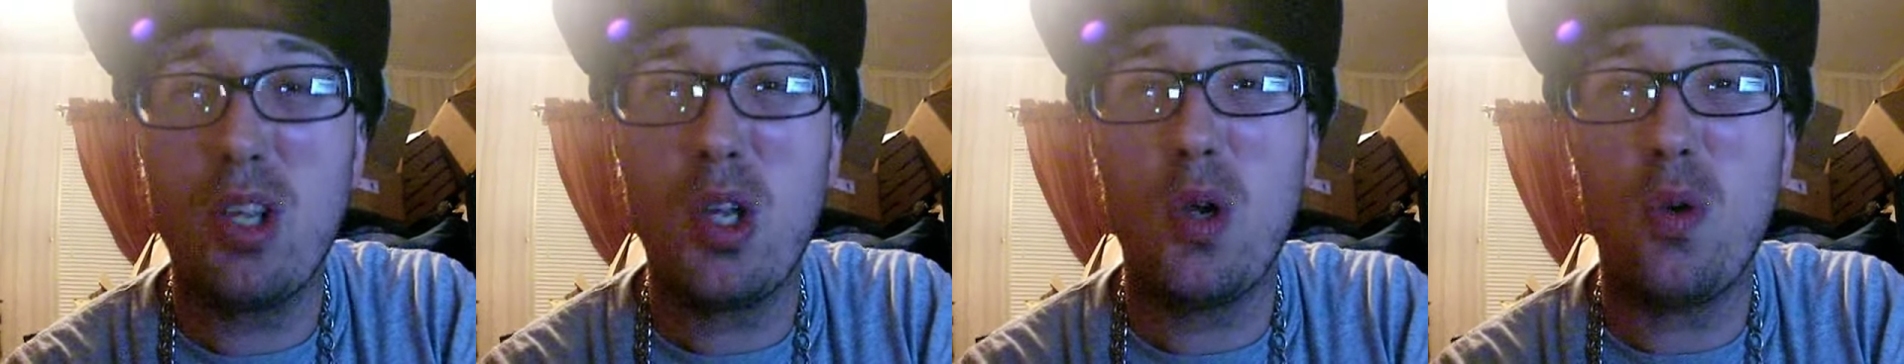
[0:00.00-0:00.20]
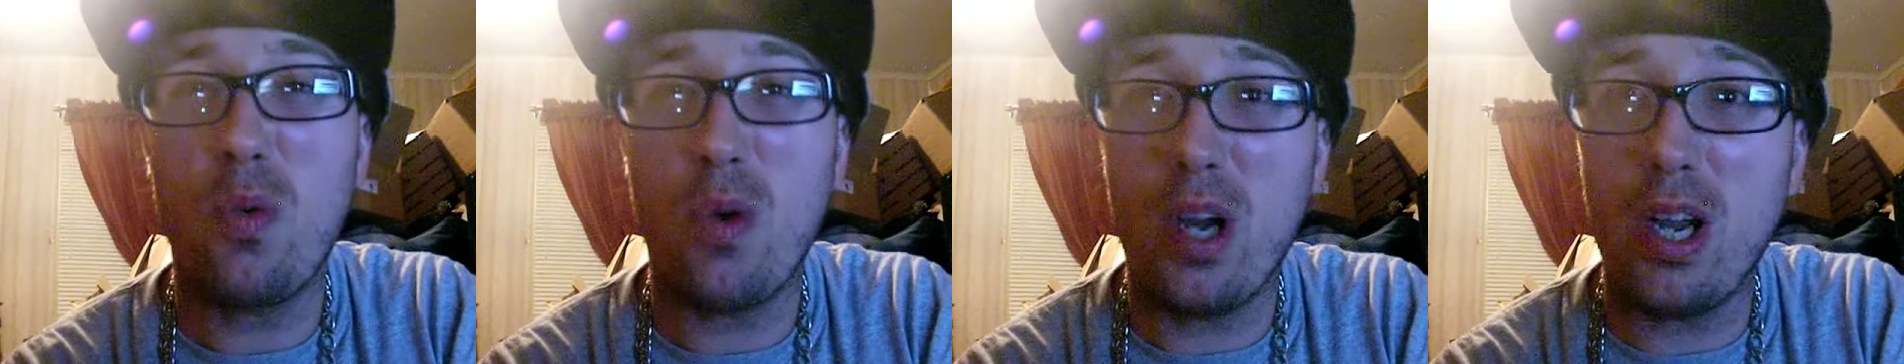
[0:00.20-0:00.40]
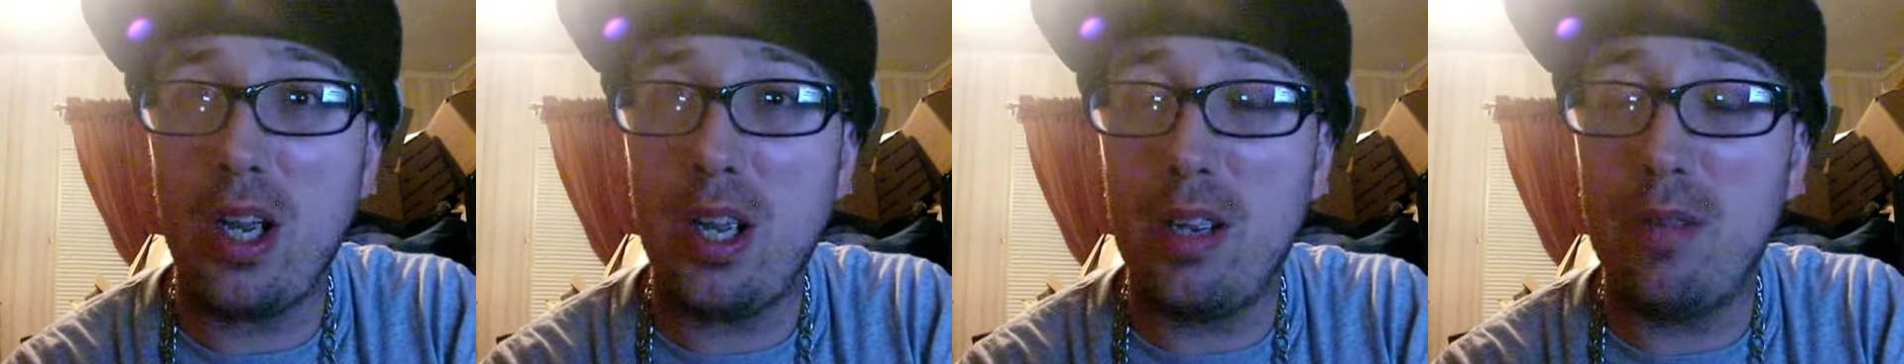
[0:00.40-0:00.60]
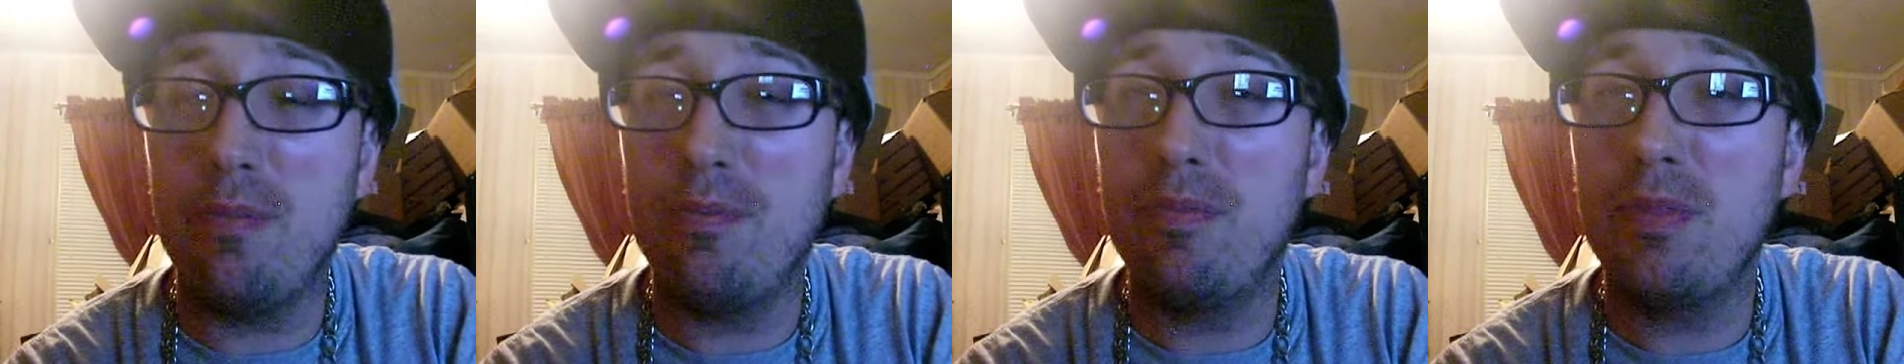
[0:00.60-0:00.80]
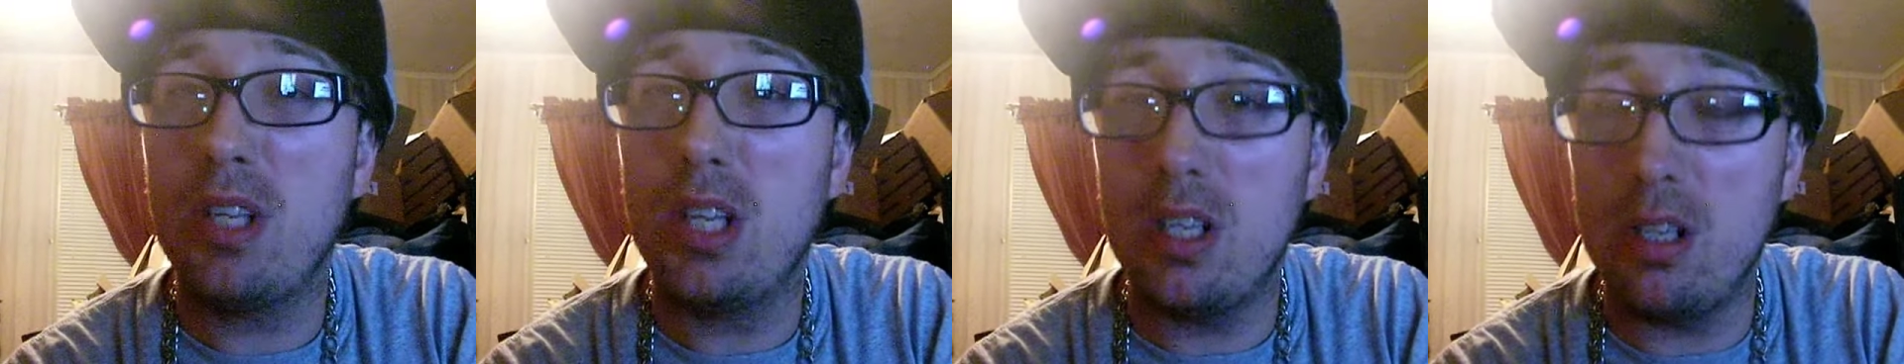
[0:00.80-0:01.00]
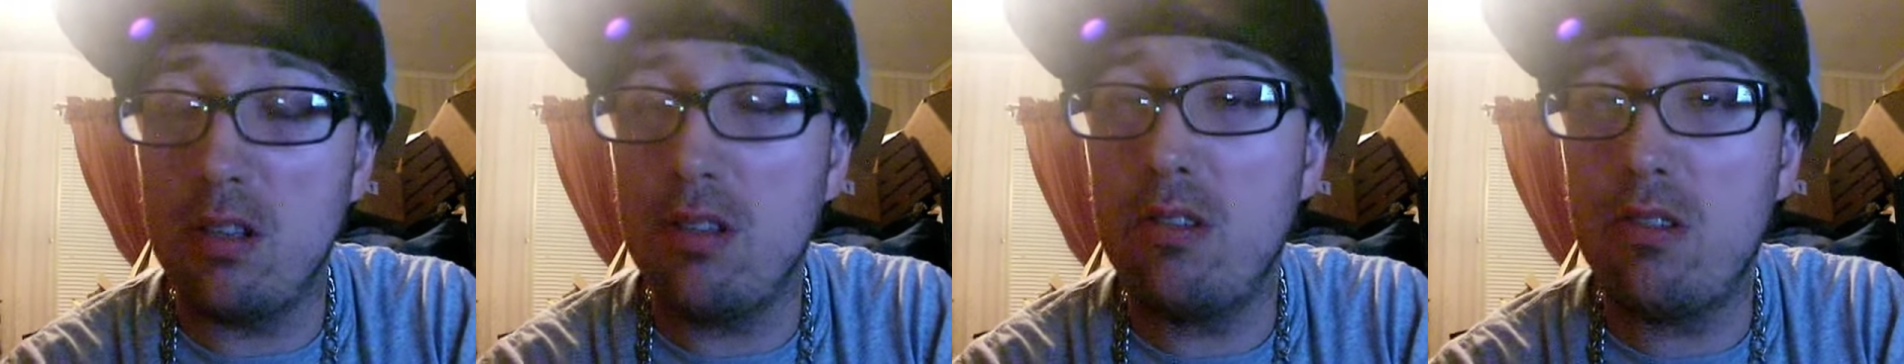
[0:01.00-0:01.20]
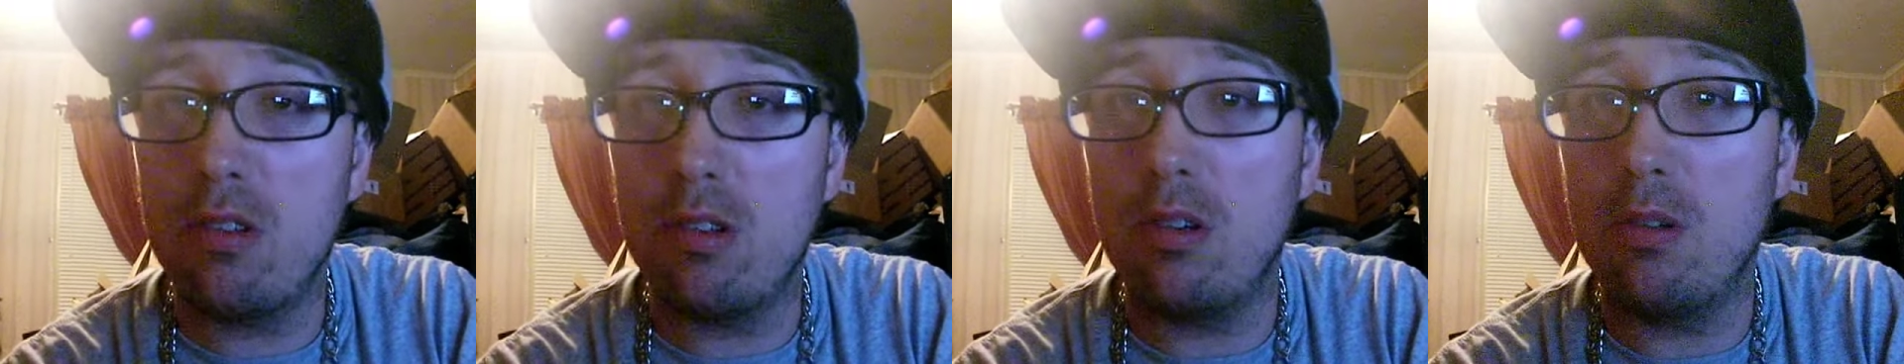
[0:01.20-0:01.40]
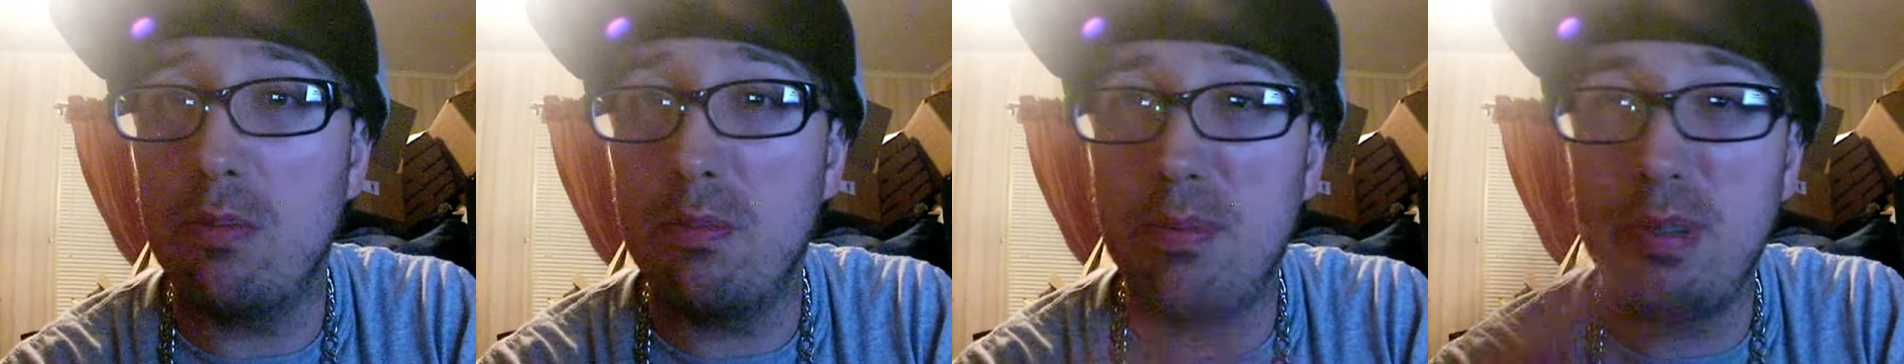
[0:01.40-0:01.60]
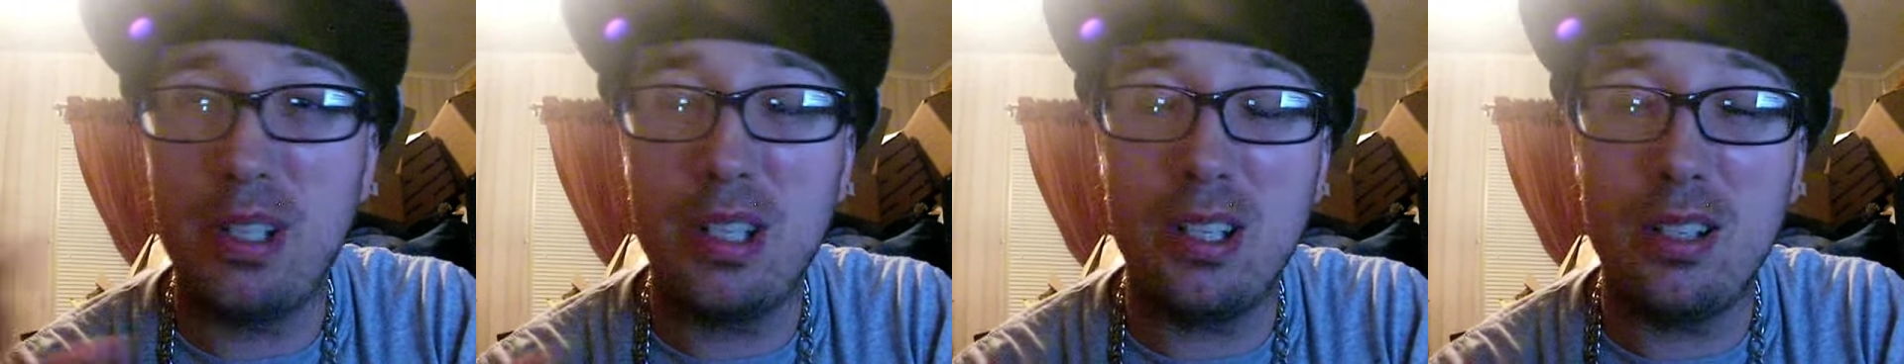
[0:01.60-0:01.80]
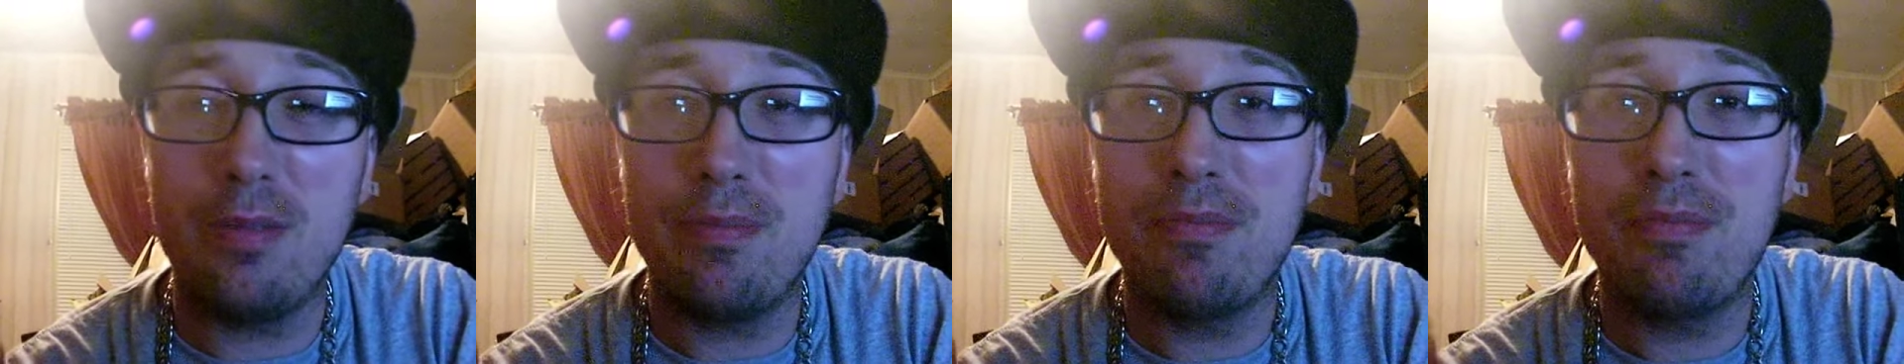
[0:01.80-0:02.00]
Why Israel
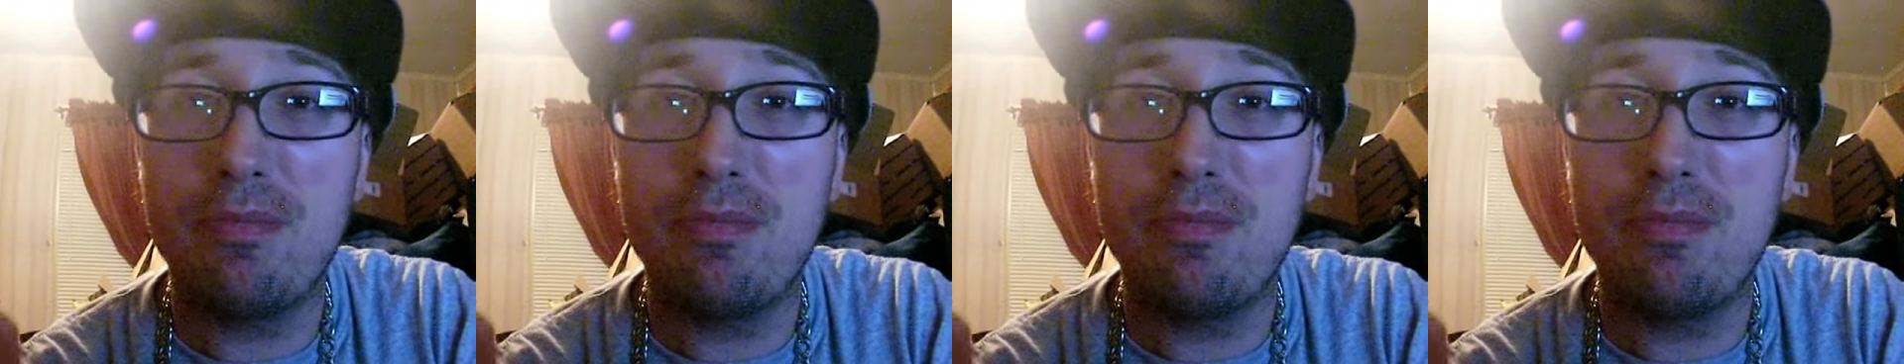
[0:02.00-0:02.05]
be